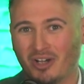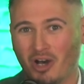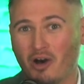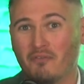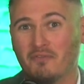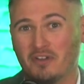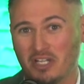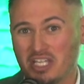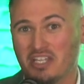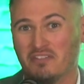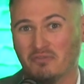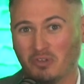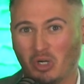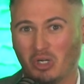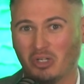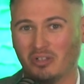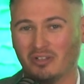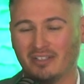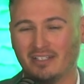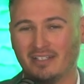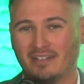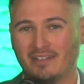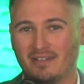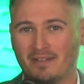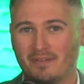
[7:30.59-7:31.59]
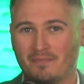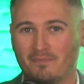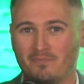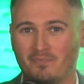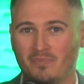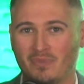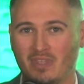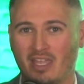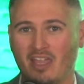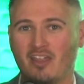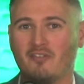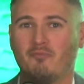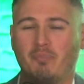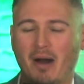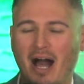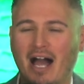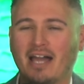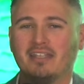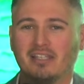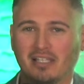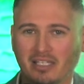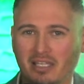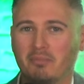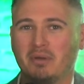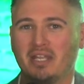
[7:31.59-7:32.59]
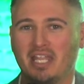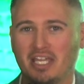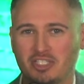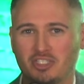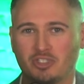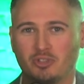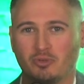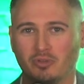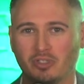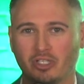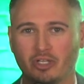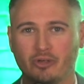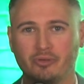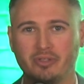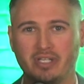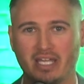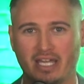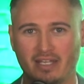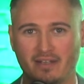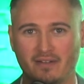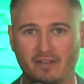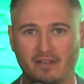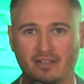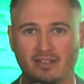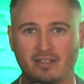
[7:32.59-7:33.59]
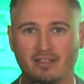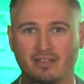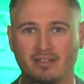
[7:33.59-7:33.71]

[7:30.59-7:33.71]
of an evil if Biden eliminates student loan debt.